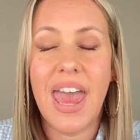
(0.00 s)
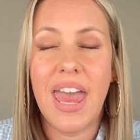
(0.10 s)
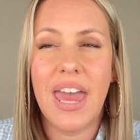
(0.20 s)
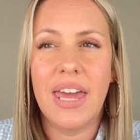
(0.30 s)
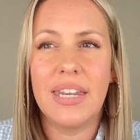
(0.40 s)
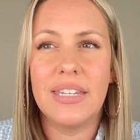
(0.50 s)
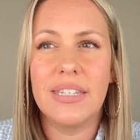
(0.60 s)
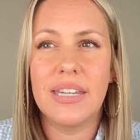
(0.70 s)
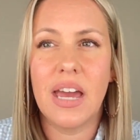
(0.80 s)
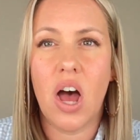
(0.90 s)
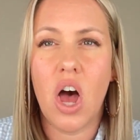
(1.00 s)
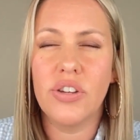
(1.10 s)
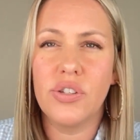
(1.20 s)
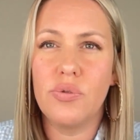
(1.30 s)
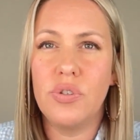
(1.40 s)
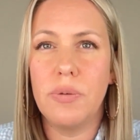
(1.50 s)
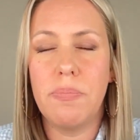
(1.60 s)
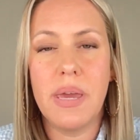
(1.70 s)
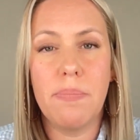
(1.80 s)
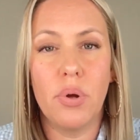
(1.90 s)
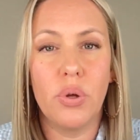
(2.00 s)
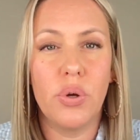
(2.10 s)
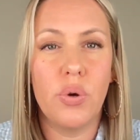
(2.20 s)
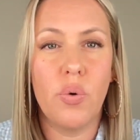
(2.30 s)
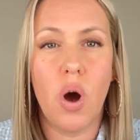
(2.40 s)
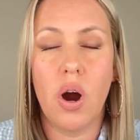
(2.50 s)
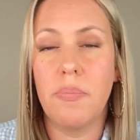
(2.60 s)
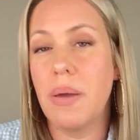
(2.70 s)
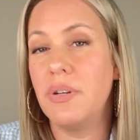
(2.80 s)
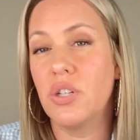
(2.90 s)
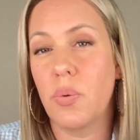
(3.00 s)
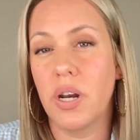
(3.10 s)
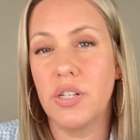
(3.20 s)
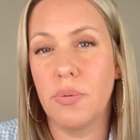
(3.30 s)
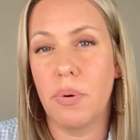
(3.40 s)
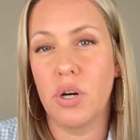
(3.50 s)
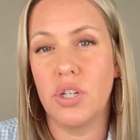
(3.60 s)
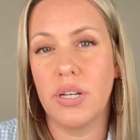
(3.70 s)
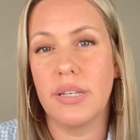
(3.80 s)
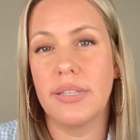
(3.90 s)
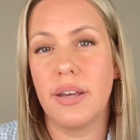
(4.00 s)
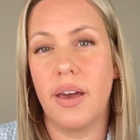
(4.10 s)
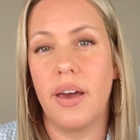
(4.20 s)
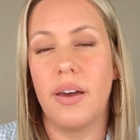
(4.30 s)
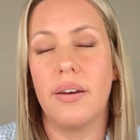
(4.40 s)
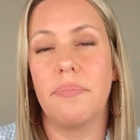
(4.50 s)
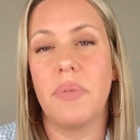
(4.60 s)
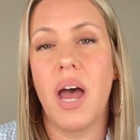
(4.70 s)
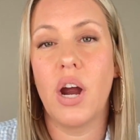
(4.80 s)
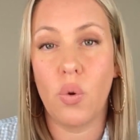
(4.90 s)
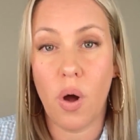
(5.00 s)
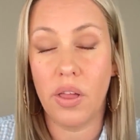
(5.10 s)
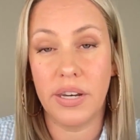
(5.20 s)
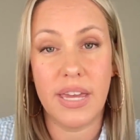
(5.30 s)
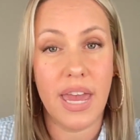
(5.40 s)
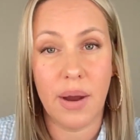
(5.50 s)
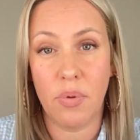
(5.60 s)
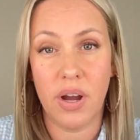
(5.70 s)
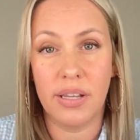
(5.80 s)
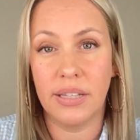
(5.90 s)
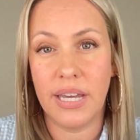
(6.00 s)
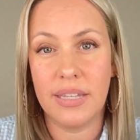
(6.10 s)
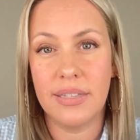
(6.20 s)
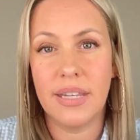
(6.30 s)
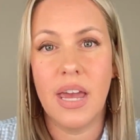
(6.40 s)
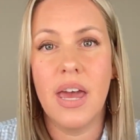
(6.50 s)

and also to people who are maybe just wanting to purchase a higher quality camera and lens,